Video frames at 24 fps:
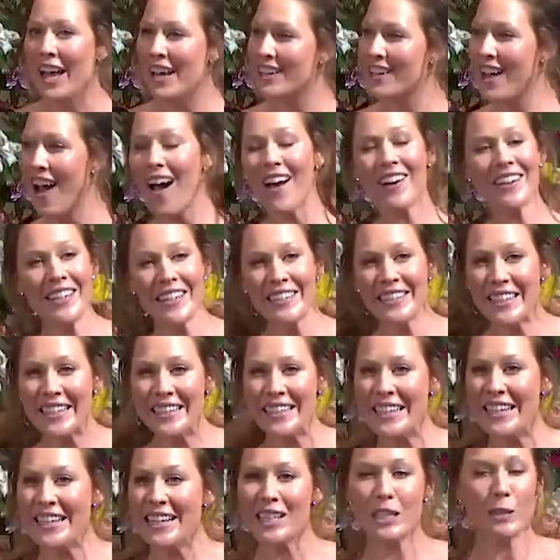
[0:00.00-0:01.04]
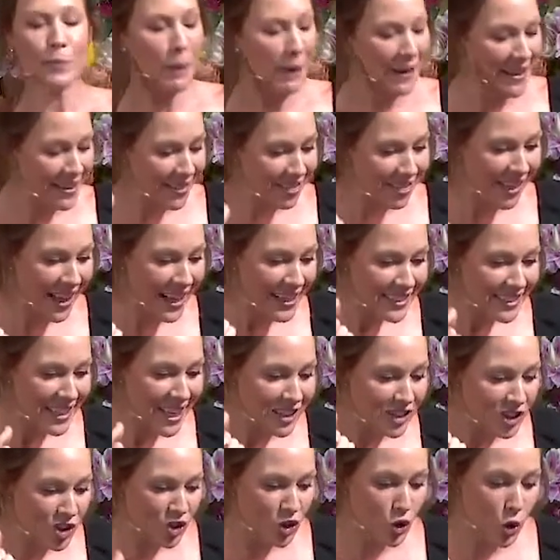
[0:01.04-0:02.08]
God doesn't need us, but He lets
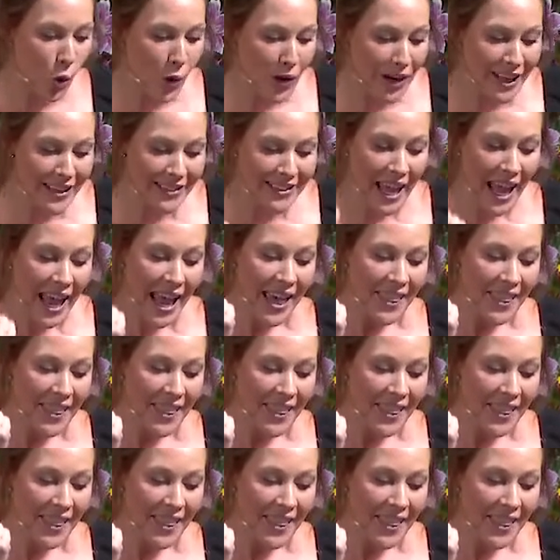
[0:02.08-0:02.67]
us join us.